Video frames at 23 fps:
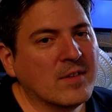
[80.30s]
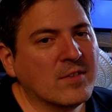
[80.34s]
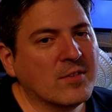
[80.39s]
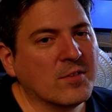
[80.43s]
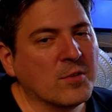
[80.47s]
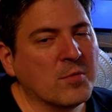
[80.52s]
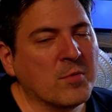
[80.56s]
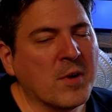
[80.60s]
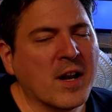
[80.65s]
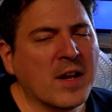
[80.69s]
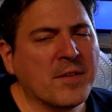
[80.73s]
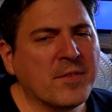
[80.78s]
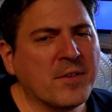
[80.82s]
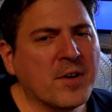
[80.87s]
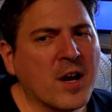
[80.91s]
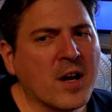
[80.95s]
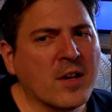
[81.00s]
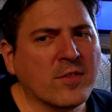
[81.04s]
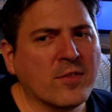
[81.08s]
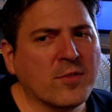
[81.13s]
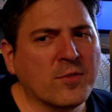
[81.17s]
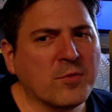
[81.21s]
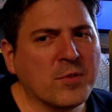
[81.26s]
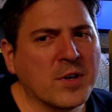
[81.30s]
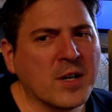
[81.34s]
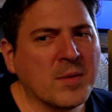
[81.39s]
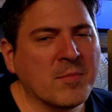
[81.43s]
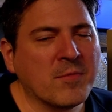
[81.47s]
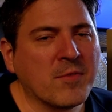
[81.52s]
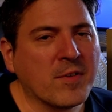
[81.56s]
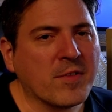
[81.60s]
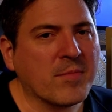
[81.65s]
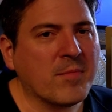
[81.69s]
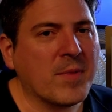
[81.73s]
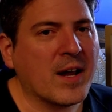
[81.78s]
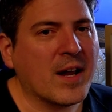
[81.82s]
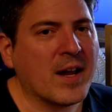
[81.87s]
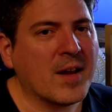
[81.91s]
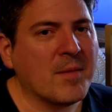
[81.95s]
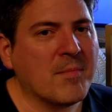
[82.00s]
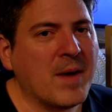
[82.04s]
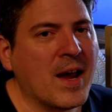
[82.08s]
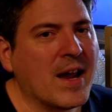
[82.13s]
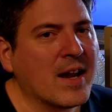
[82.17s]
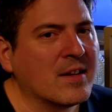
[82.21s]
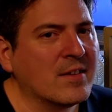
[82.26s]
So whenever I stream with
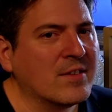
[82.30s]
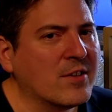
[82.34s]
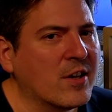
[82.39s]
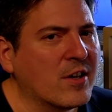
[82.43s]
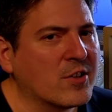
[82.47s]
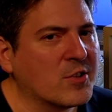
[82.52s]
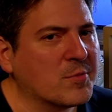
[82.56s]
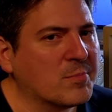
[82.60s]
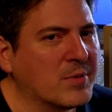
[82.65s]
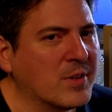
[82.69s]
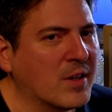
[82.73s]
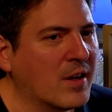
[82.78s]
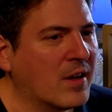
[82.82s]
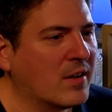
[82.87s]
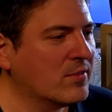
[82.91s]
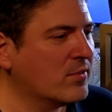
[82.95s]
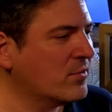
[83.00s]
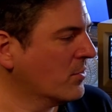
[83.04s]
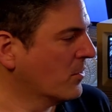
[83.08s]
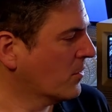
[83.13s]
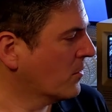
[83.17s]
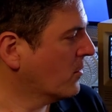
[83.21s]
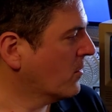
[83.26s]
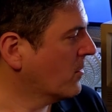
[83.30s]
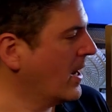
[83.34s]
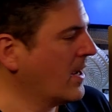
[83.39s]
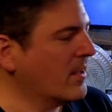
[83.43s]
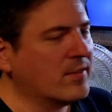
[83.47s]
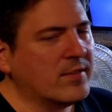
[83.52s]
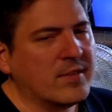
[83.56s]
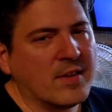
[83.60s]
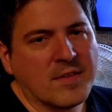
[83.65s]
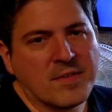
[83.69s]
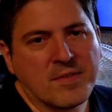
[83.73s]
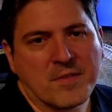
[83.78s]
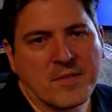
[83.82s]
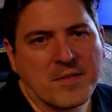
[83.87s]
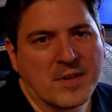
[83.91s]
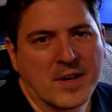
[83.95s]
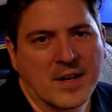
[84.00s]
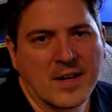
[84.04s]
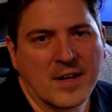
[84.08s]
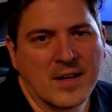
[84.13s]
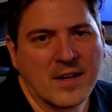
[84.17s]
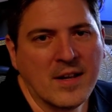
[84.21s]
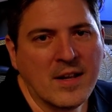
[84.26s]
my Macintosh Plus or
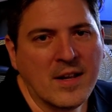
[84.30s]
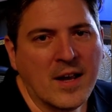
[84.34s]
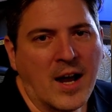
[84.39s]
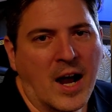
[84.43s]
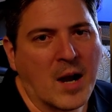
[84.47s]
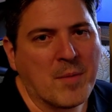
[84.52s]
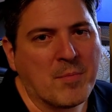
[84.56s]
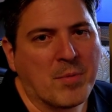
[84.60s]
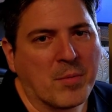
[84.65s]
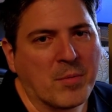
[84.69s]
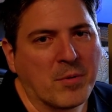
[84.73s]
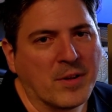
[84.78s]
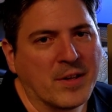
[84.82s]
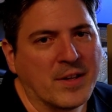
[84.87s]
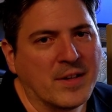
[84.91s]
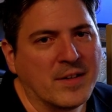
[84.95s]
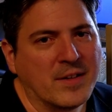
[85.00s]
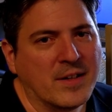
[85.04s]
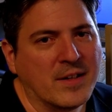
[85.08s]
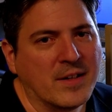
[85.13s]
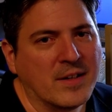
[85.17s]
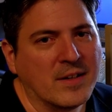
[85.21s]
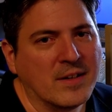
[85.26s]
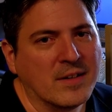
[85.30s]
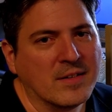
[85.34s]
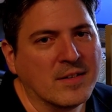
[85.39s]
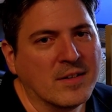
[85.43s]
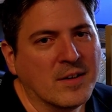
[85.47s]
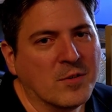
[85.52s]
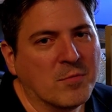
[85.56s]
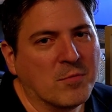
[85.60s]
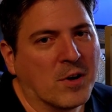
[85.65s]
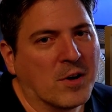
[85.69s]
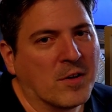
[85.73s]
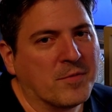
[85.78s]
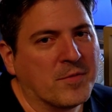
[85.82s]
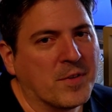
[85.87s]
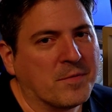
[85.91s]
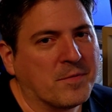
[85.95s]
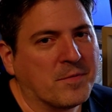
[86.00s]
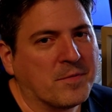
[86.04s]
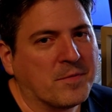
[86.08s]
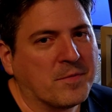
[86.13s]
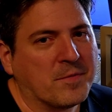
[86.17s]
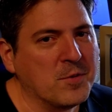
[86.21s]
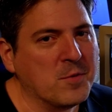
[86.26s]
SE30, I'm probably the one of the
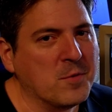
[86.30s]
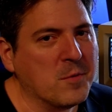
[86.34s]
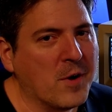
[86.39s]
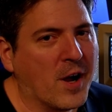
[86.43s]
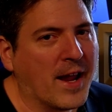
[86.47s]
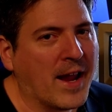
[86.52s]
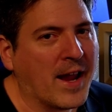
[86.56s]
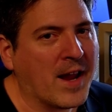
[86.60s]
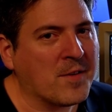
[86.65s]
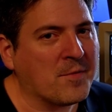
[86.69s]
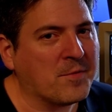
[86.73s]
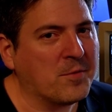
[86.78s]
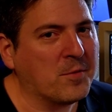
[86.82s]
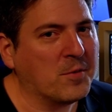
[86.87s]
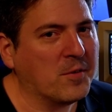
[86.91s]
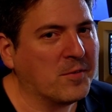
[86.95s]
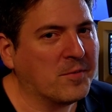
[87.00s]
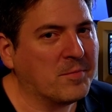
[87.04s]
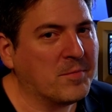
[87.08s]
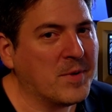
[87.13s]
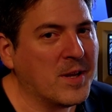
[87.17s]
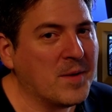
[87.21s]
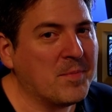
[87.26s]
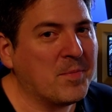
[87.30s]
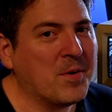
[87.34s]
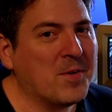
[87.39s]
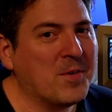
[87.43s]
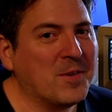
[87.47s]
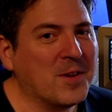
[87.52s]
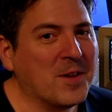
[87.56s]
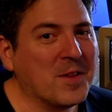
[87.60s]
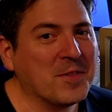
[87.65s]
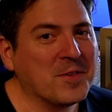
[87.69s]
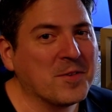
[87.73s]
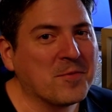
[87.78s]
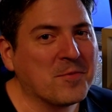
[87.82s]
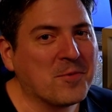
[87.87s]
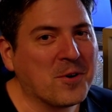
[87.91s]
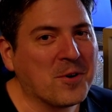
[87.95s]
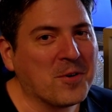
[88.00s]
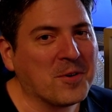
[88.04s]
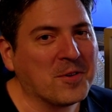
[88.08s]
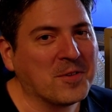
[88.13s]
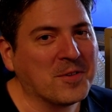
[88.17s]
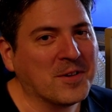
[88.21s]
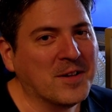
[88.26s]
few handful of people on the
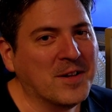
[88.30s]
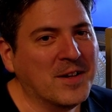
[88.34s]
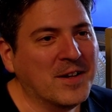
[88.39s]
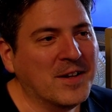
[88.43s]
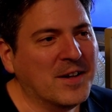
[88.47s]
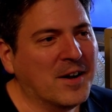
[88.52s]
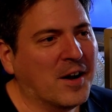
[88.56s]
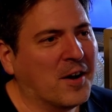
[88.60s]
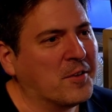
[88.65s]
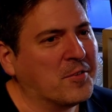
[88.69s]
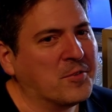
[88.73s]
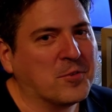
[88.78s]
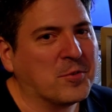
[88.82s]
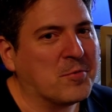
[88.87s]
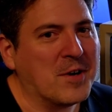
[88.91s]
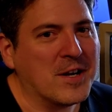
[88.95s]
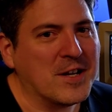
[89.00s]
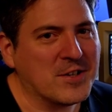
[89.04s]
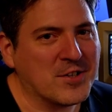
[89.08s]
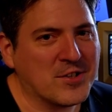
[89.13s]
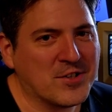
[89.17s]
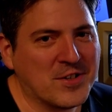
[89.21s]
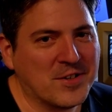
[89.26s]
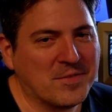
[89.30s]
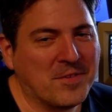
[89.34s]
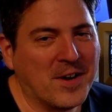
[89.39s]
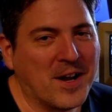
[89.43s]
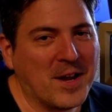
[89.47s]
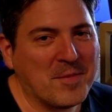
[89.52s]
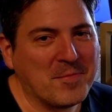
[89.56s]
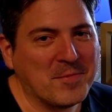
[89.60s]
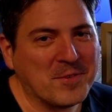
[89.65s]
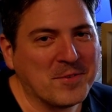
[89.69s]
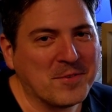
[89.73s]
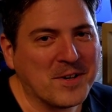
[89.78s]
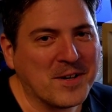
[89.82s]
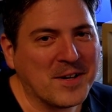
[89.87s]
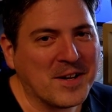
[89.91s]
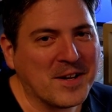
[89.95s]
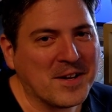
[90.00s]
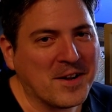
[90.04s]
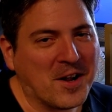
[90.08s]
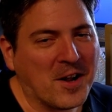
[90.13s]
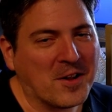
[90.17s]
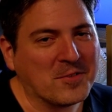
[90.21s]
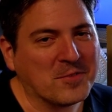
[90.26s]
world on Twitch if I'm doing
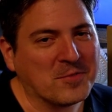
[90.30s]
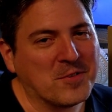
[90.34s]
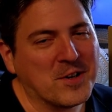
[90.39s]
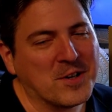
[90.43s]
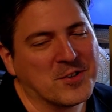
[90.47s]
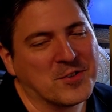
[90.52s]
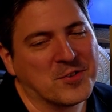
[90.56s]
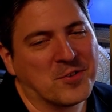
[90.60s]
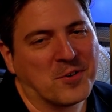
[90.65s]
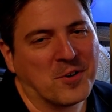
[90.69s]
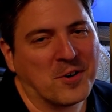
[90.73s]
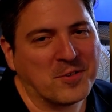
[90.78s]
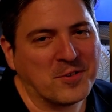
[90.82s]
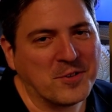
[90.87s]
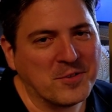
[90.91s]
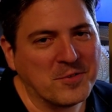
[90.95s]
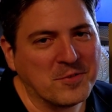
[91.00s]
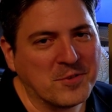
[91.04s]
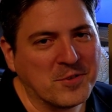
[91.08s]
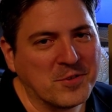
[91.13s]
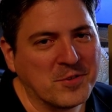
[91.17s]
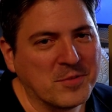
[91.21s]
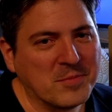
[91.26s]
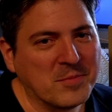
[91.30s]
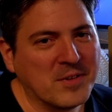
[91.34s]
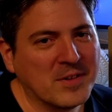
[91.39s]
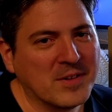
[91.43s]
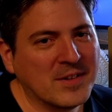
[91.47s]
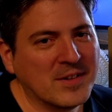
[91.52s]
it on Twitch or on YouTube.